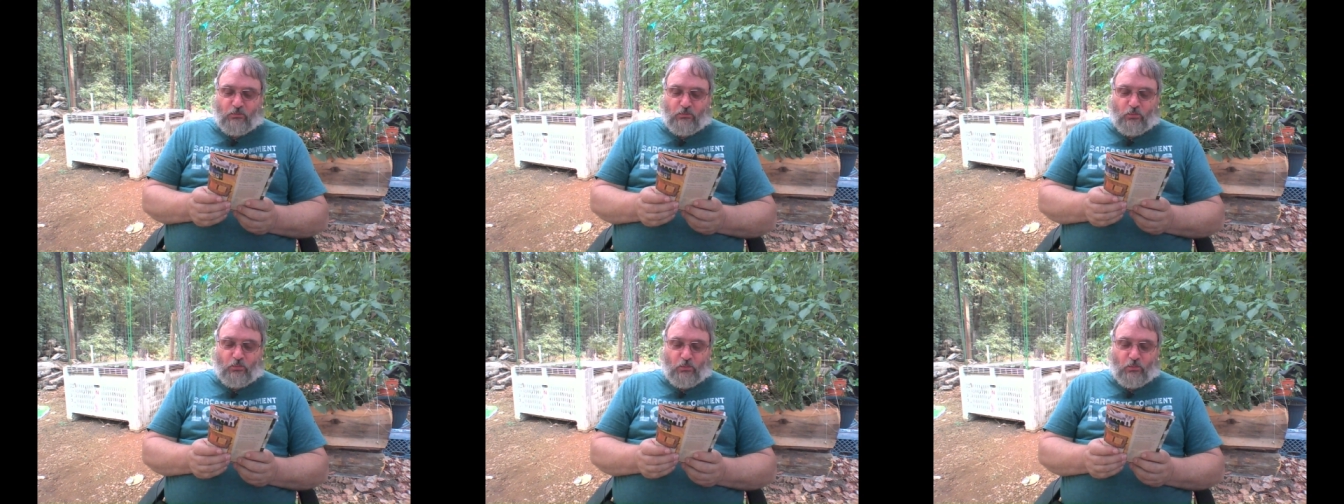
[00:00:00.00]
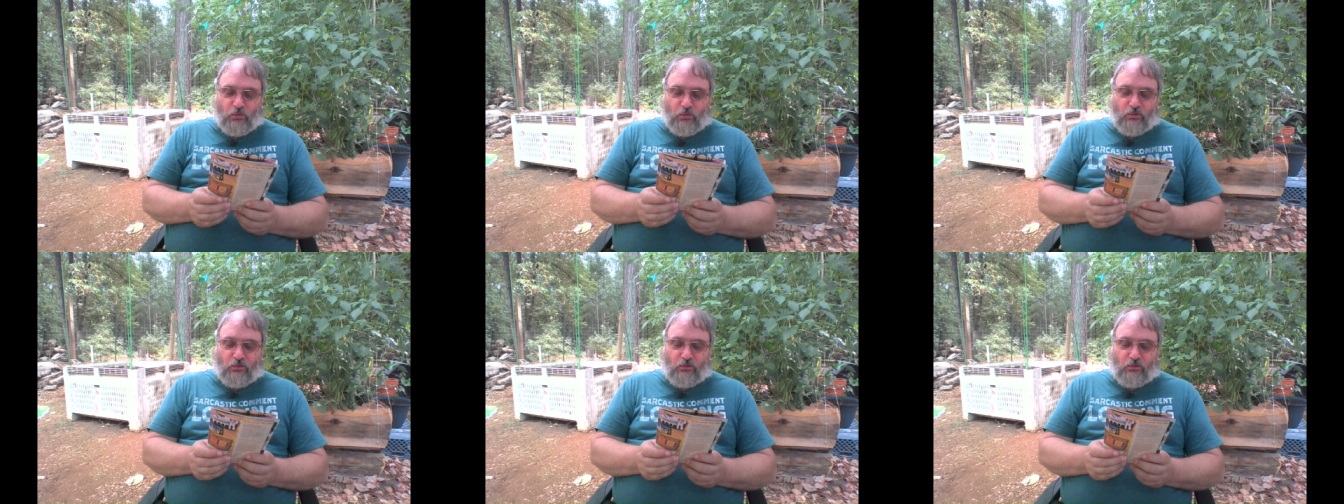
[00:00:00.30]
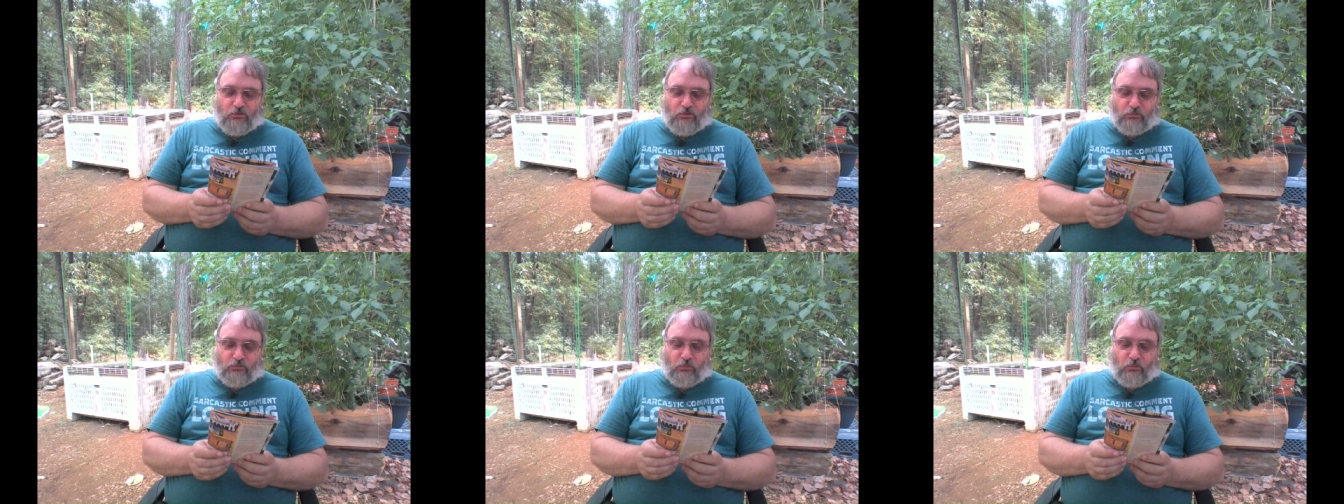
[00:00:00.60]

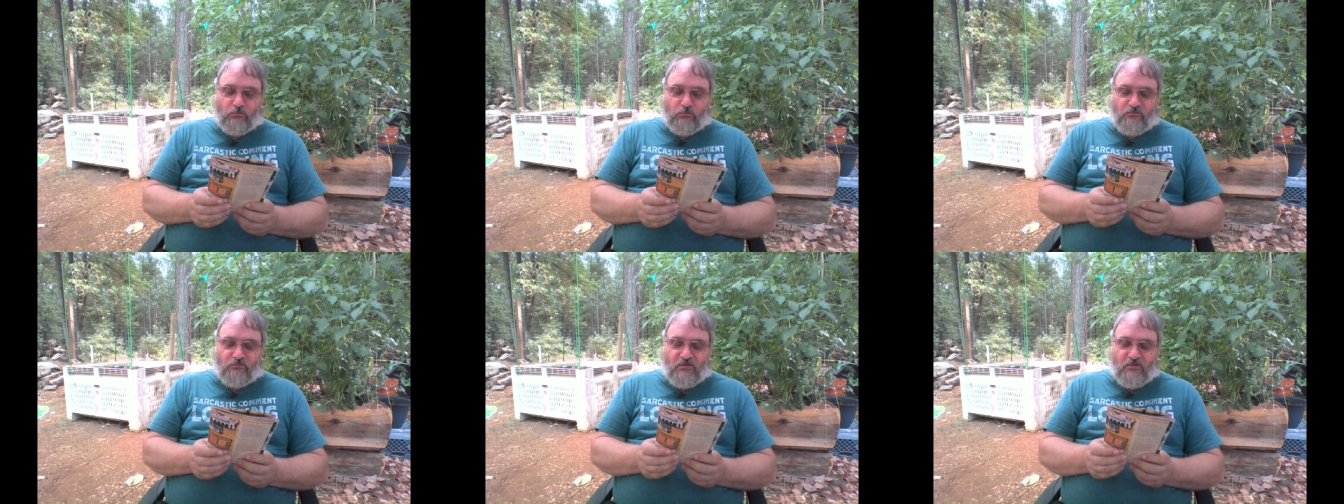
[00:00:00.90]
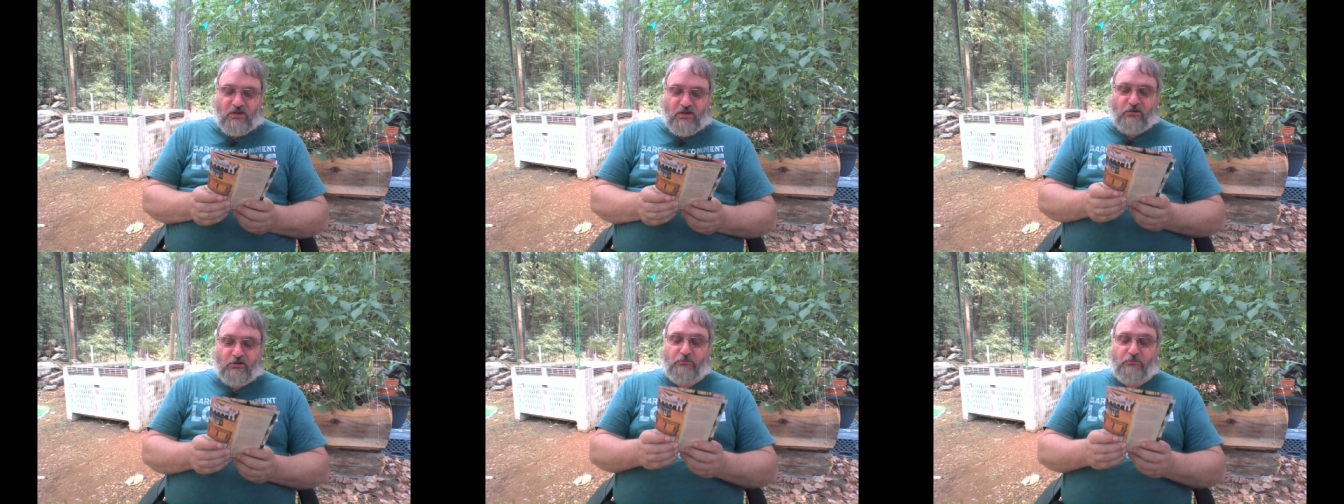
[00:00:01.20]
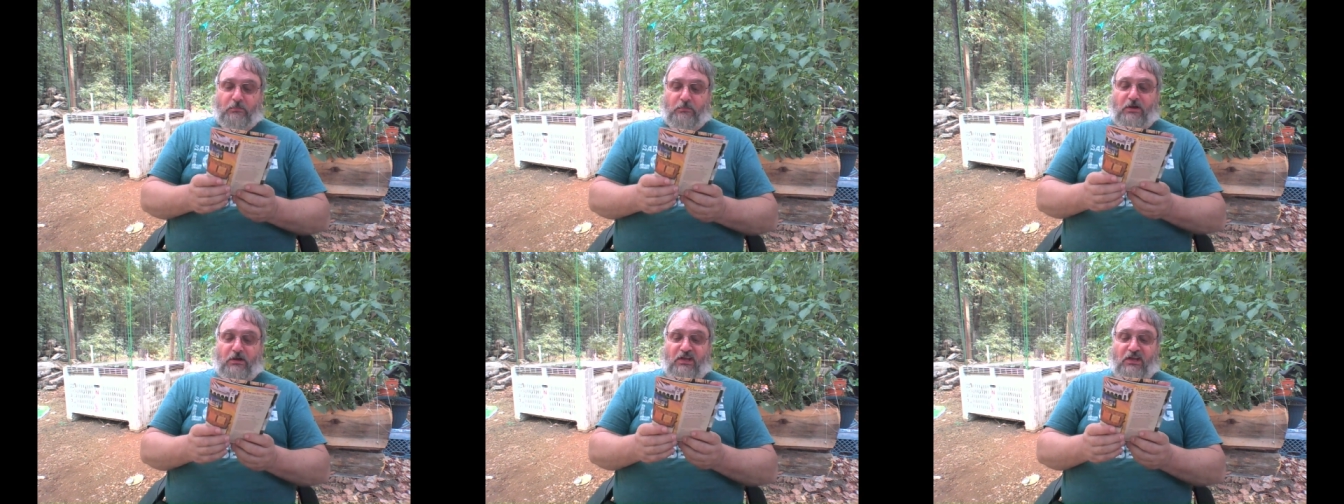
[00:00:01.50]
words
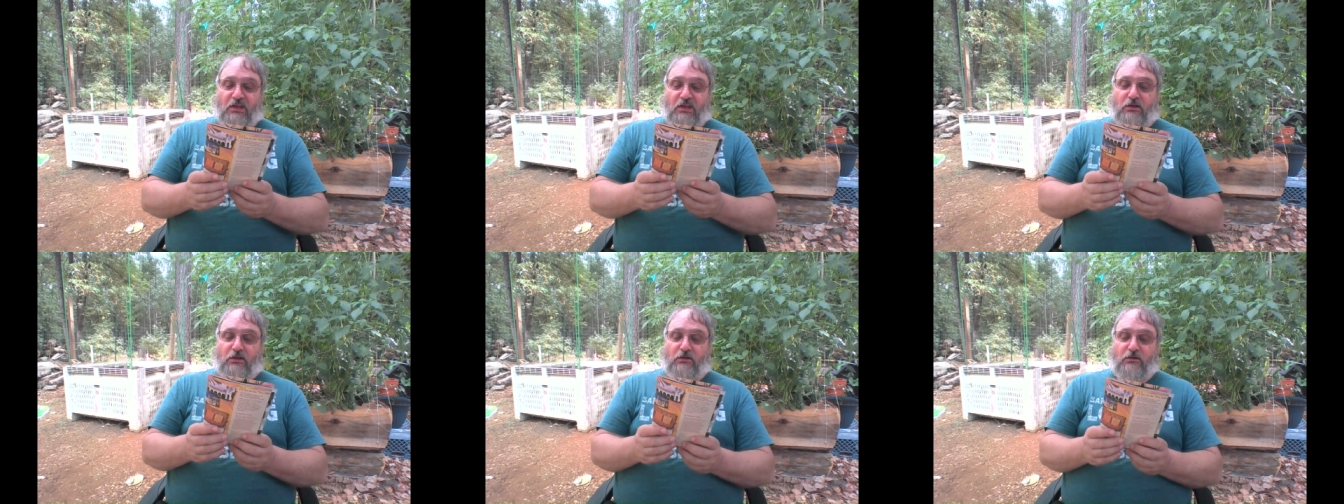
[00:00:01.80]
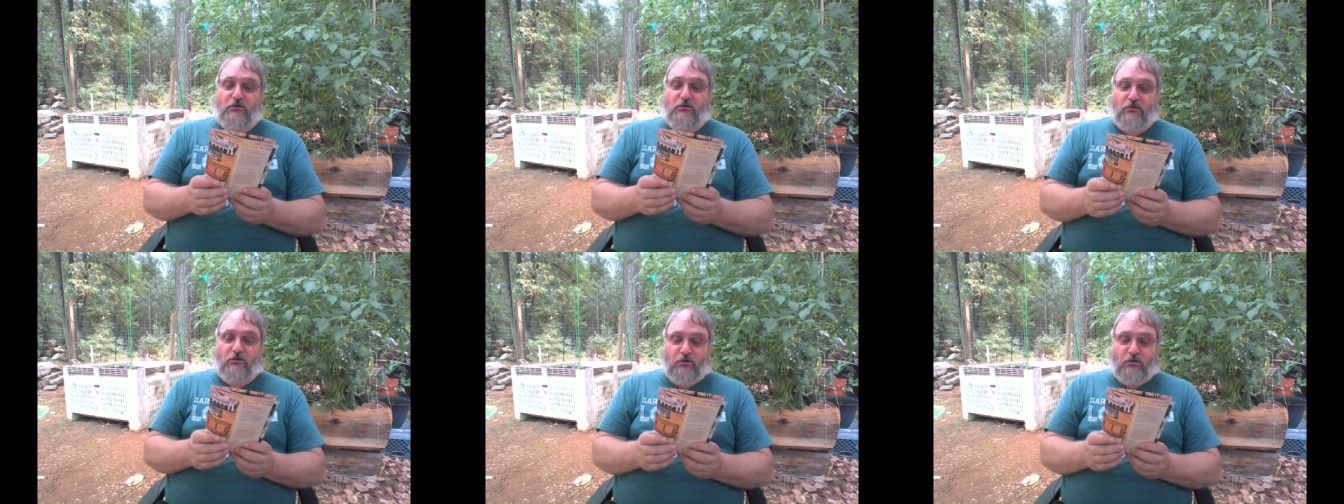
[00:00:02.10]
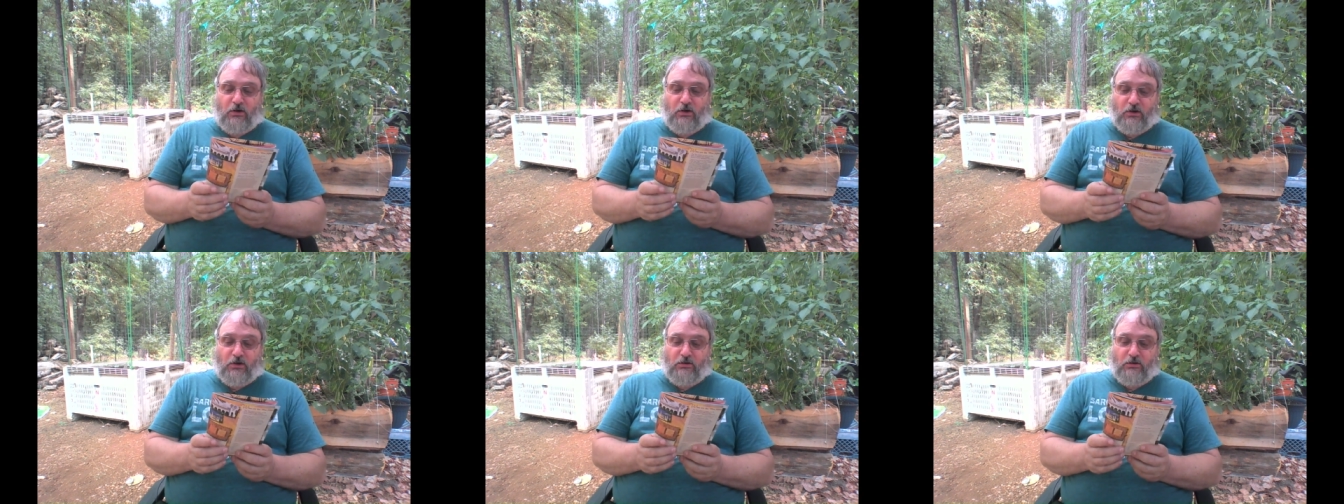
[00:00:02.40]
revealed by
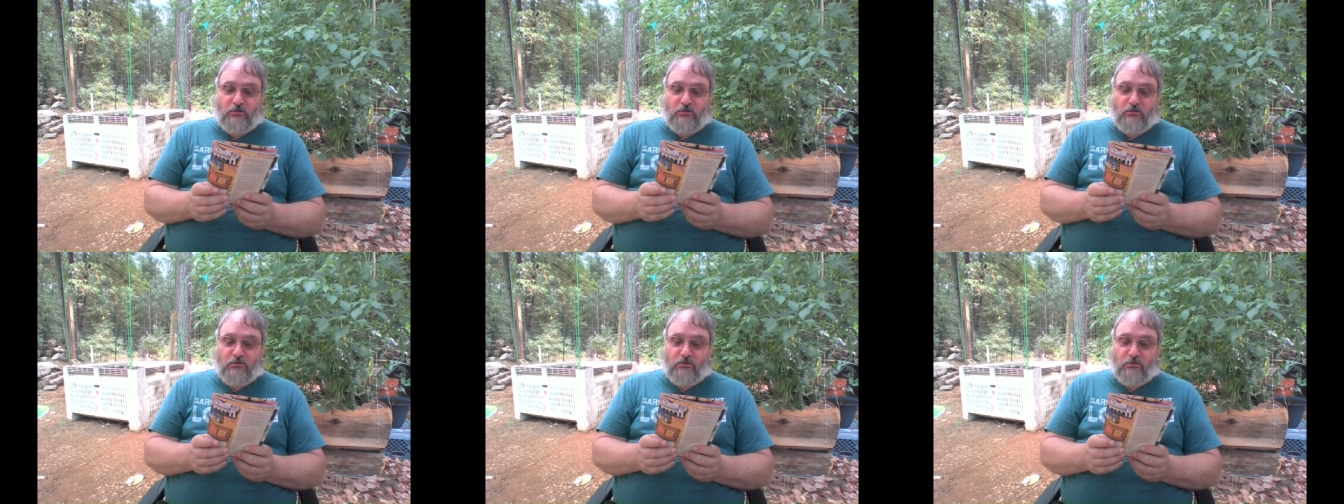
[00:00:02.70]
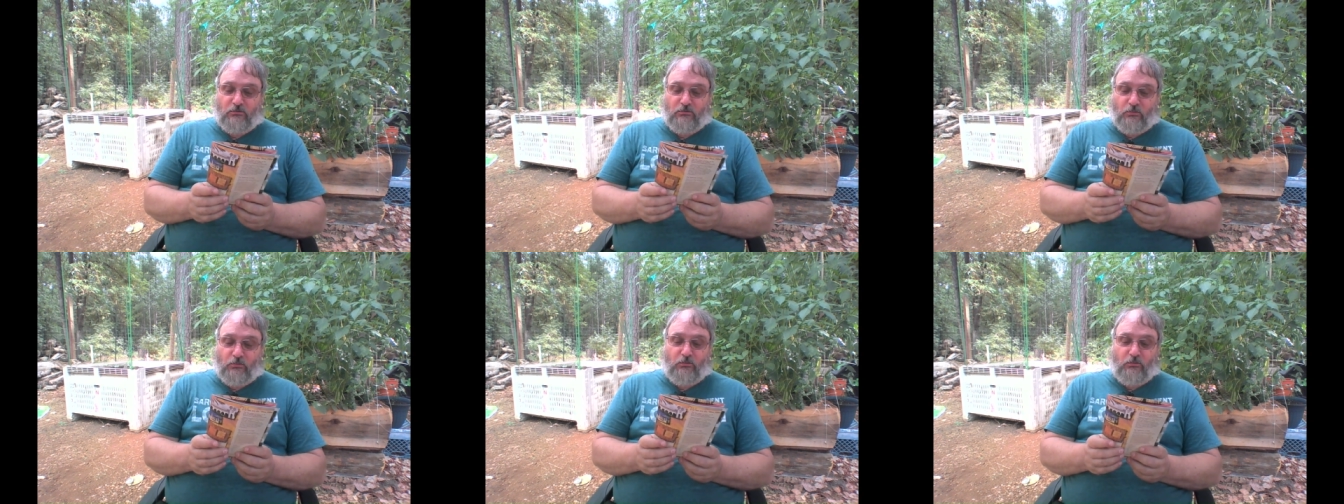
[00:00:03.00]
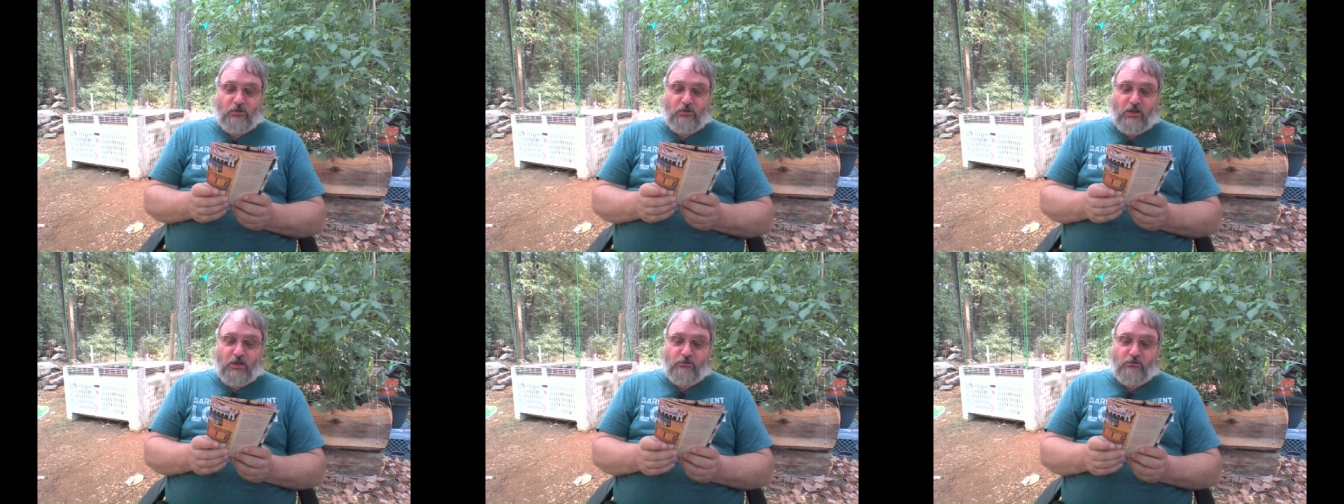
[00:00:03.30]
God through
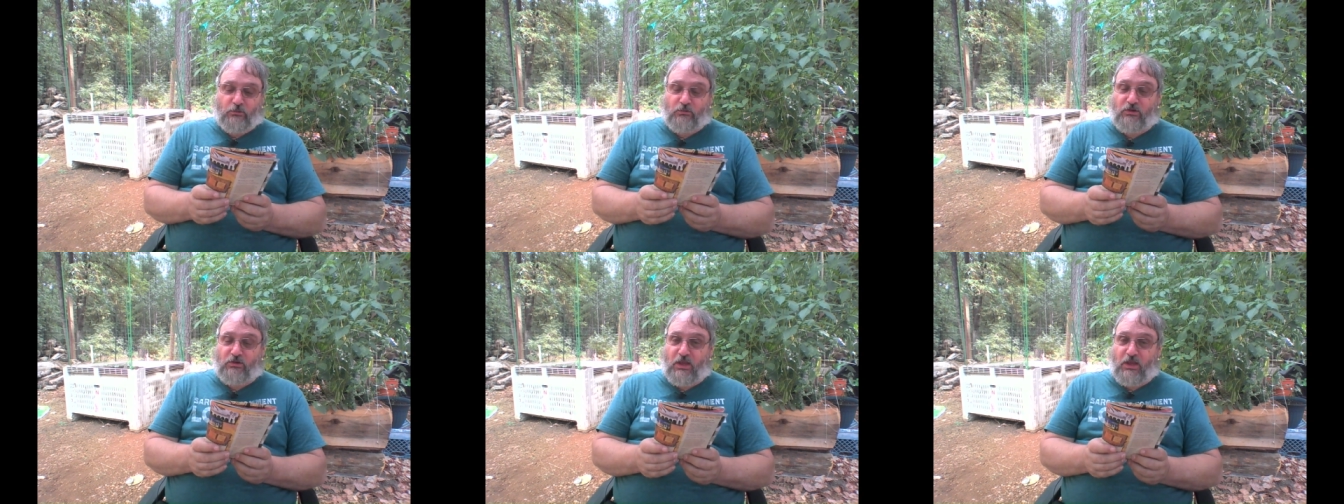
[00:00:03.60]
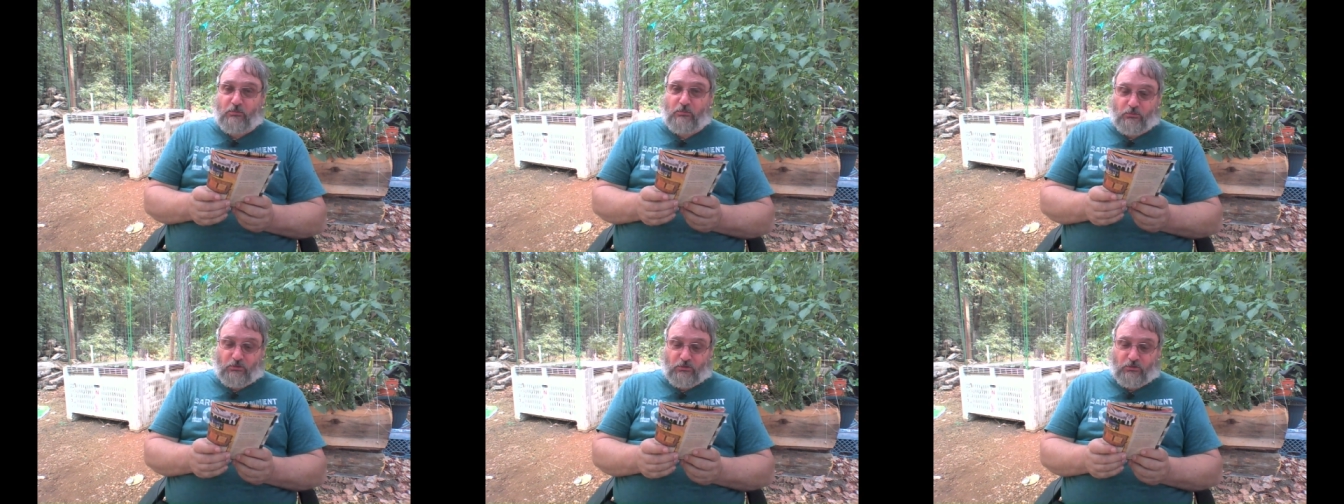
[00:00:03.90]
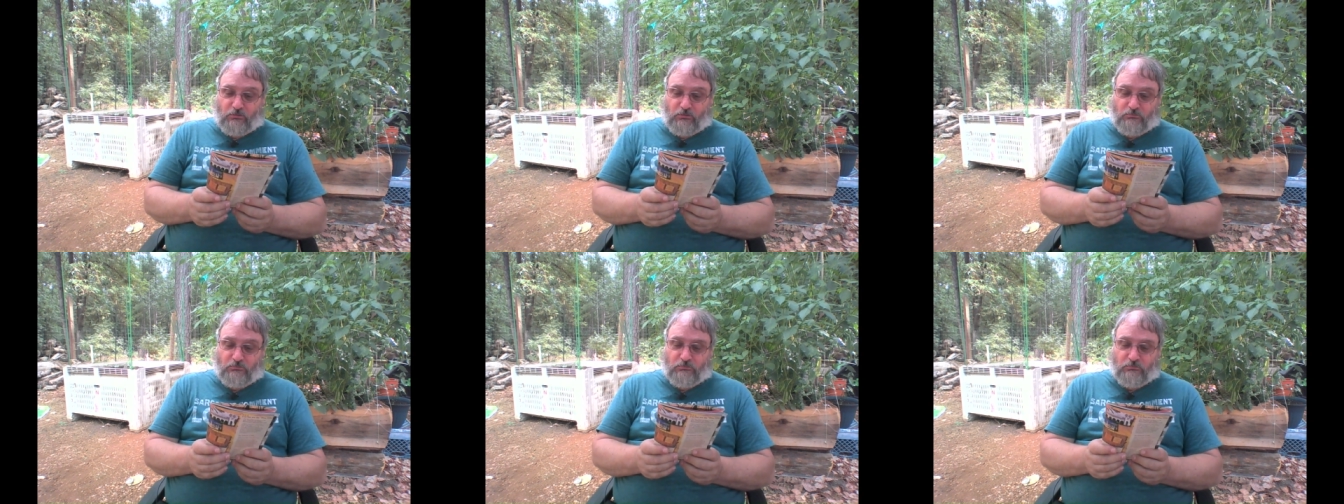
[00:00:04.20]
the angel
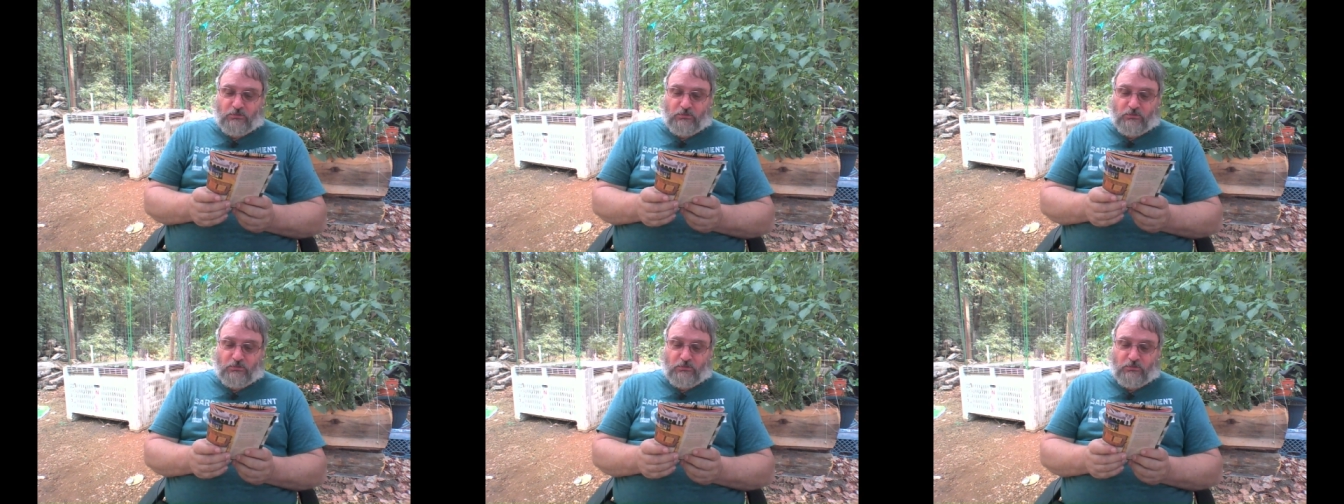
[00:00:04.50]
Gabriel